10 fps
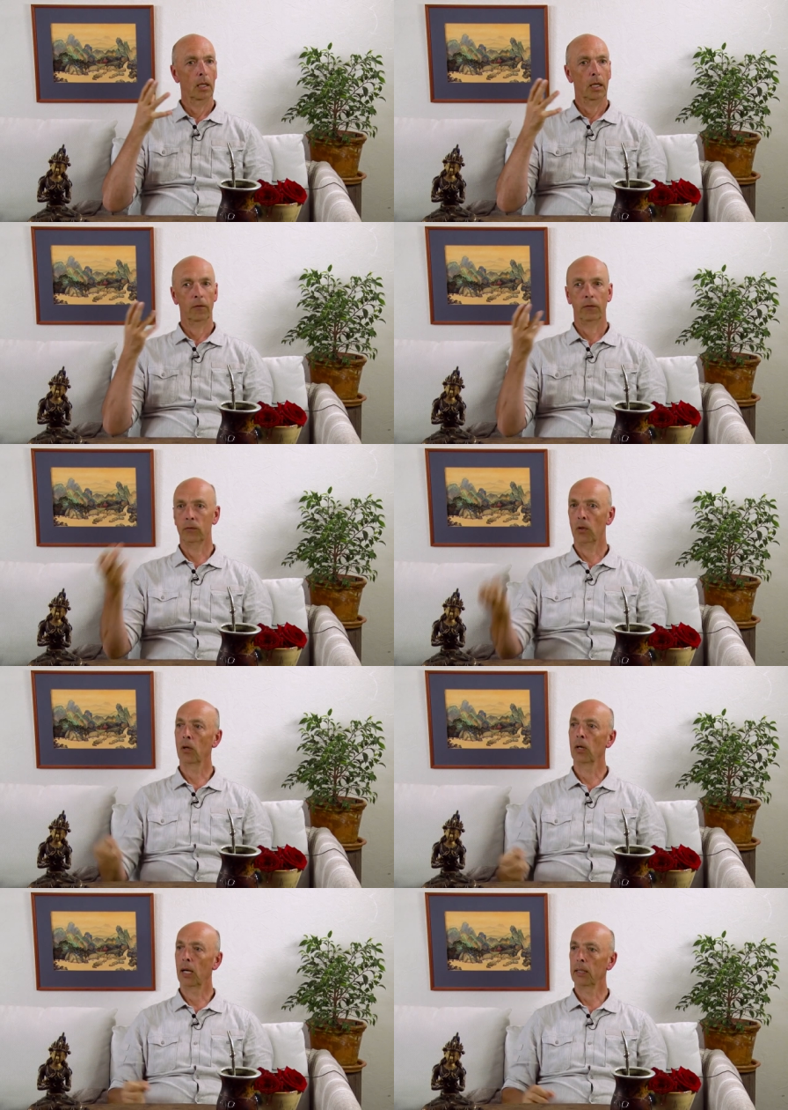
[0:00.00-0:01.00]
have a
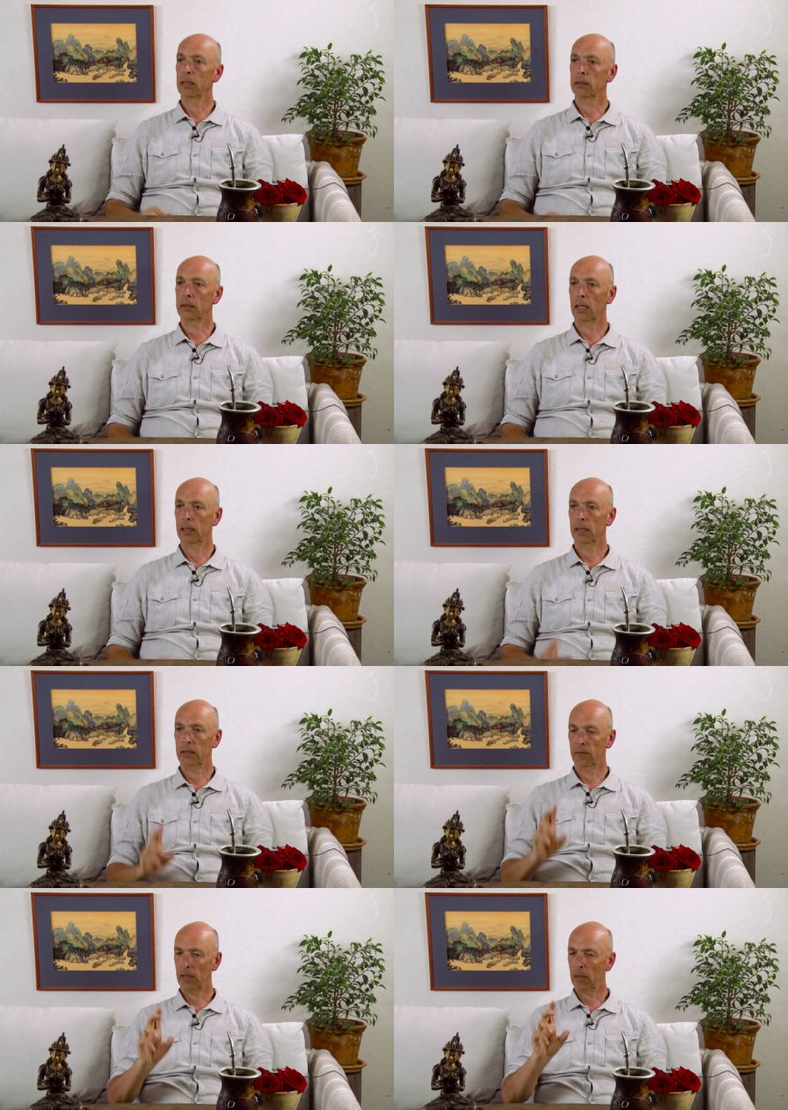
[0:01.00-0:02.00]
wrong understanding,
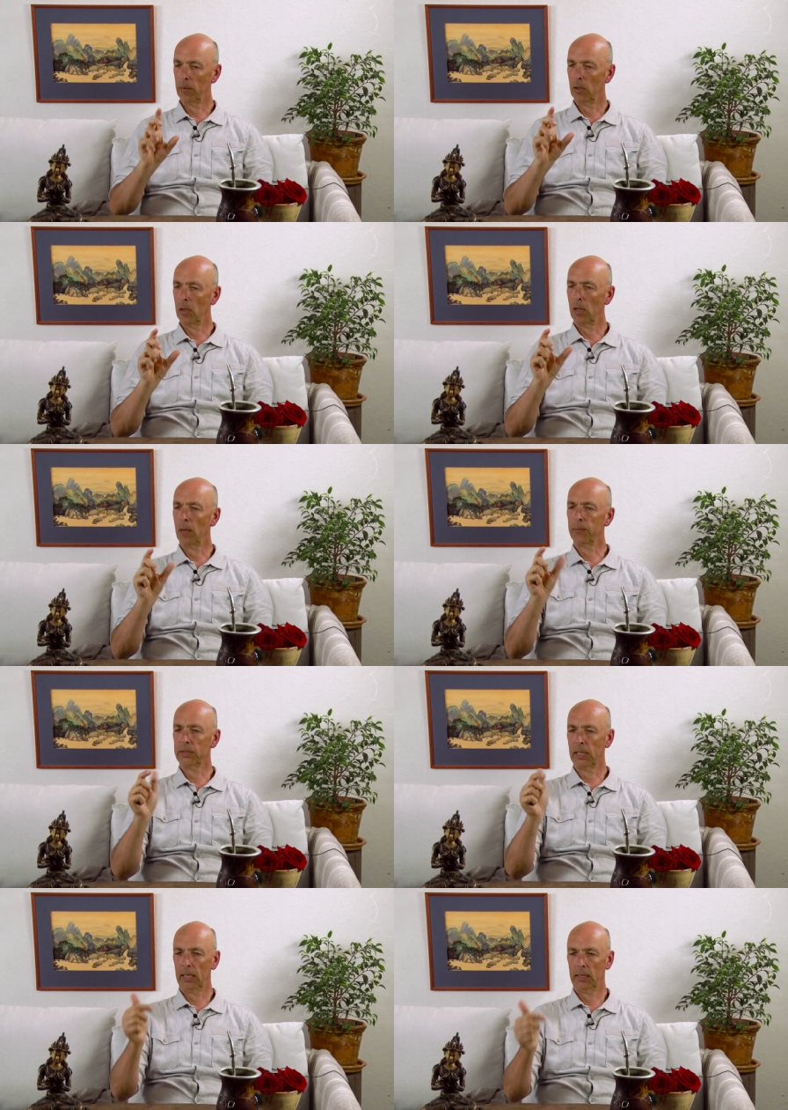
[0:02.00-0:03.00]
develop a
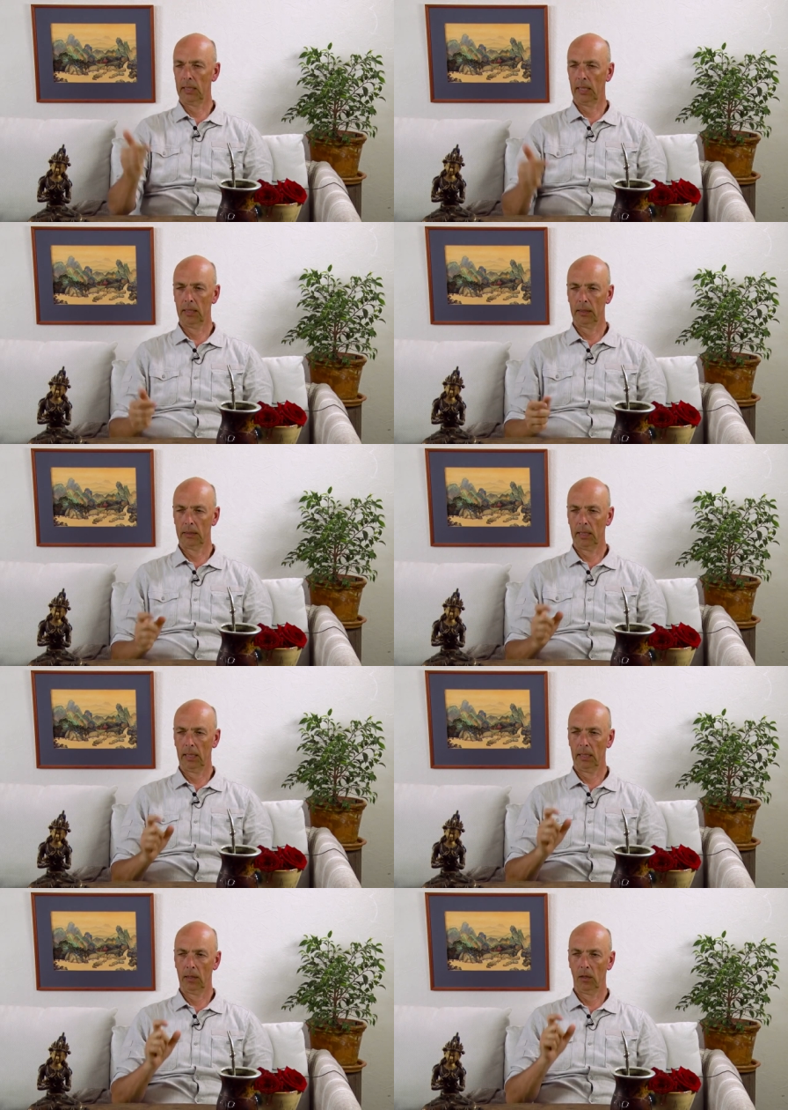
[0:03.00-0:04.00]
lopsided
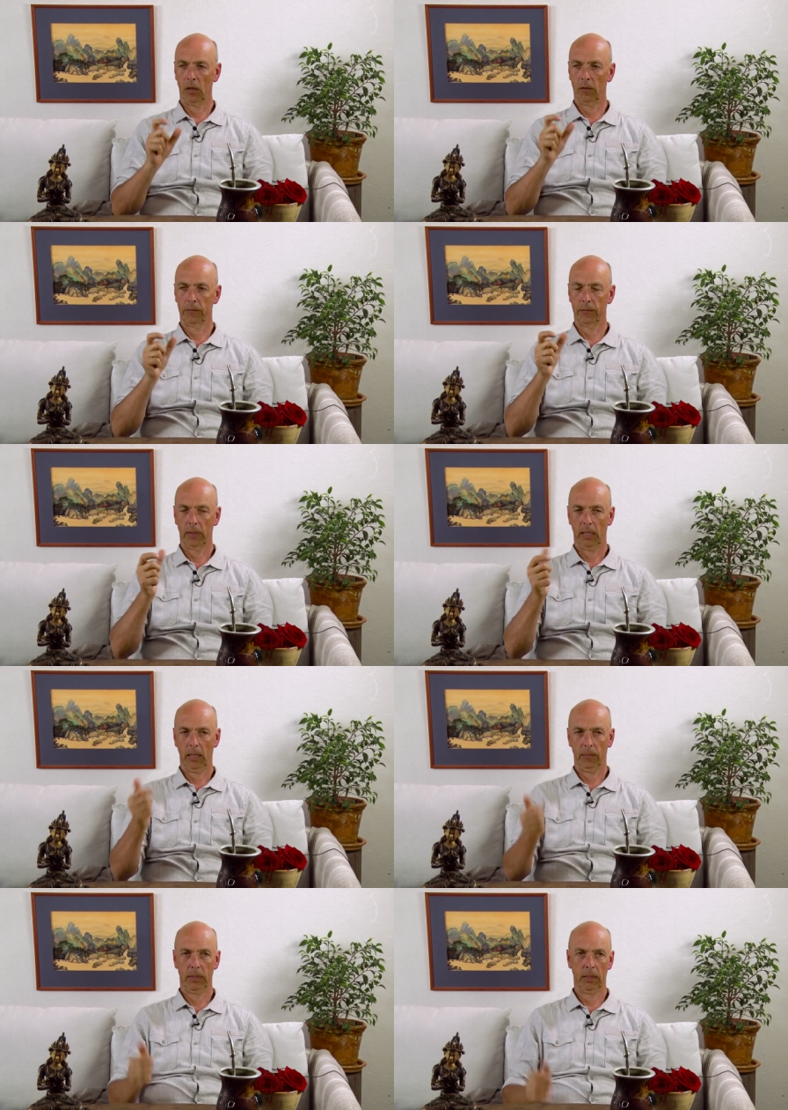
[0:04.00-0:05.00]
understanding of
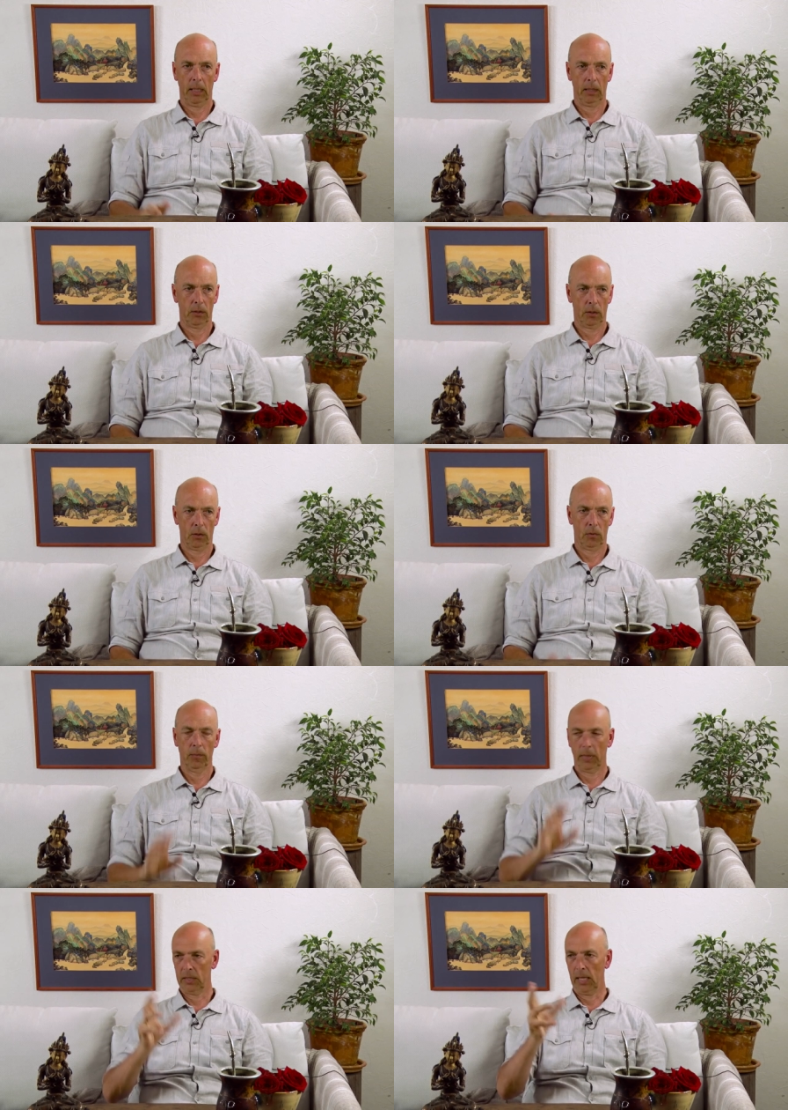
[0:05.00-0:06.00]
empty nature, too
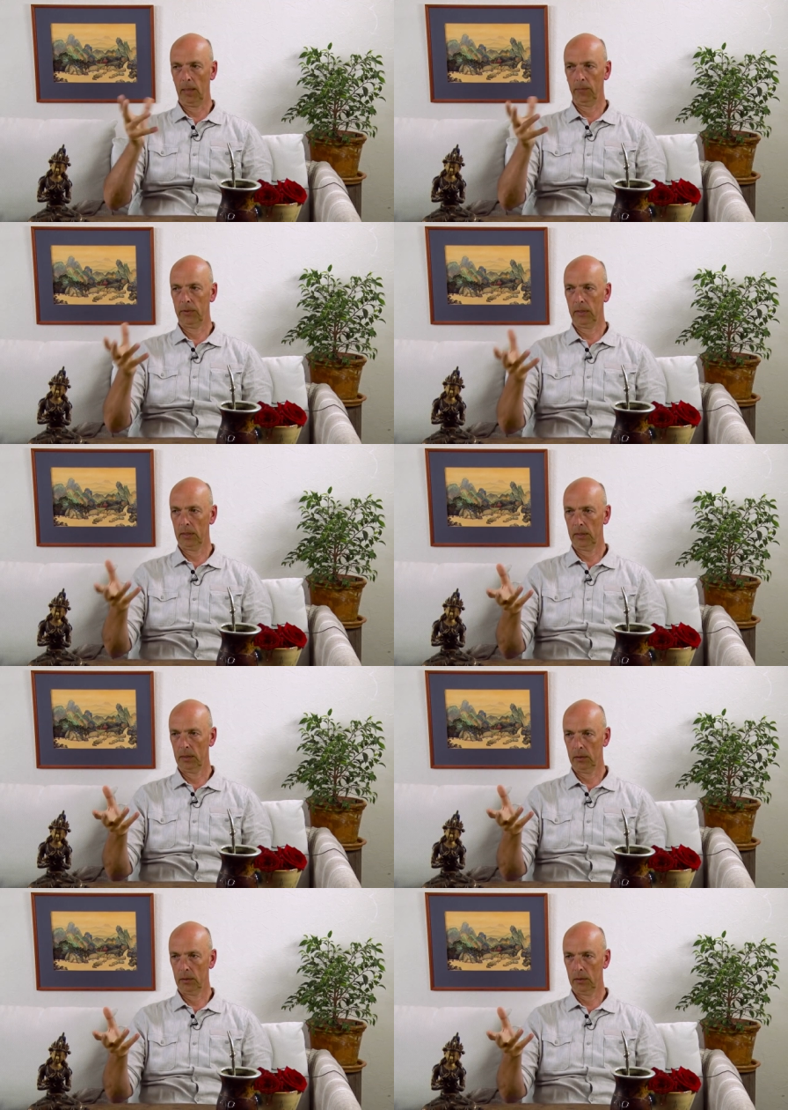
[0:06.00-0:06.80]
much empty,